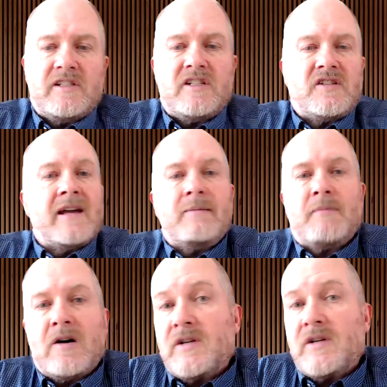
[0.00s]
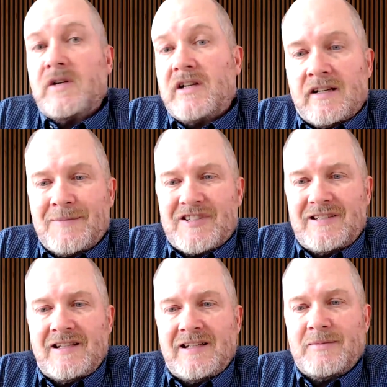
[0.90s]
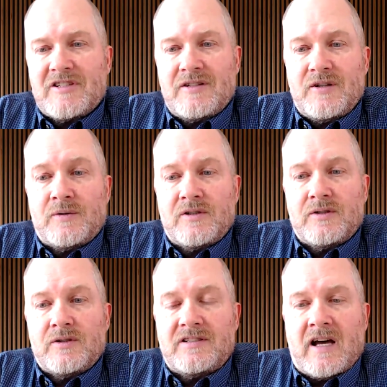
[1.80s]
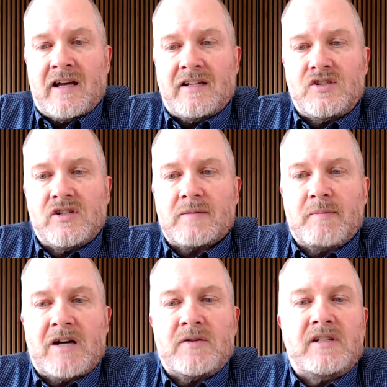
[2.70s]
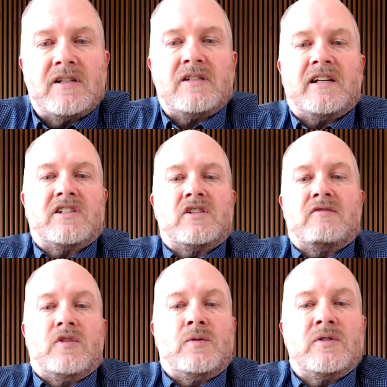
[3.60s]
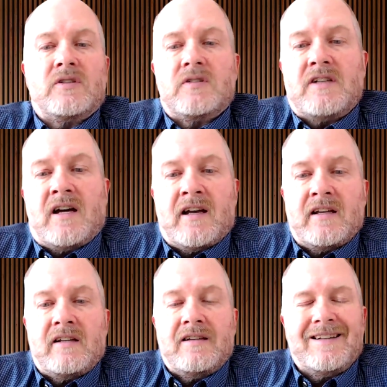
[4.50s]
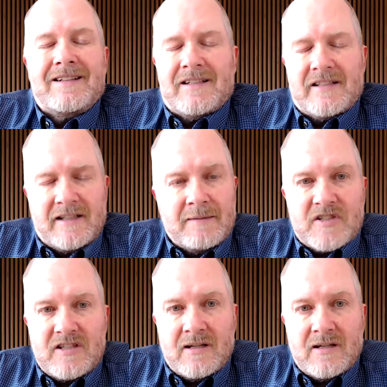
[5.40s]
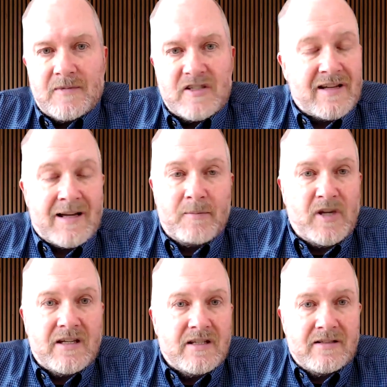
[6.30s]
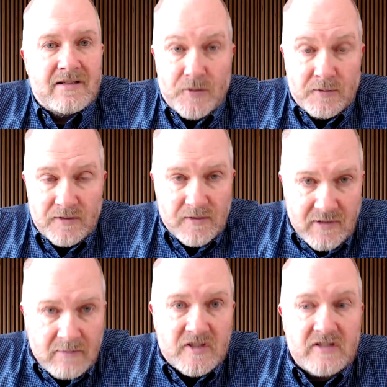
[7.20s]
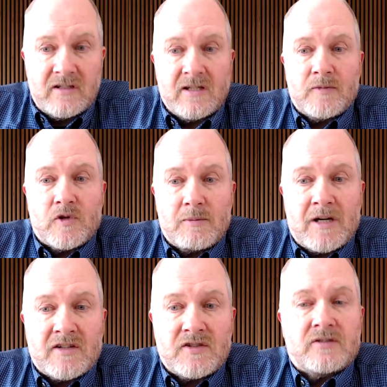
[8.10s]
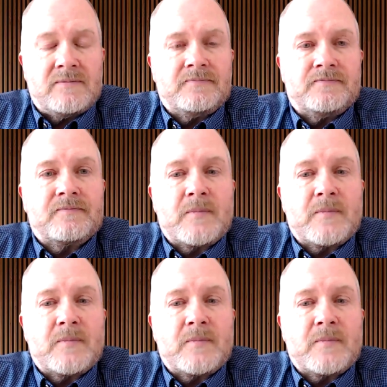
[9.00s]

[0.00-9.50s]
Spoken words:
While each die mounted on an MCM is a known good die, just mounting a collection of known good die on an MCM does not make it a known good MCM or module.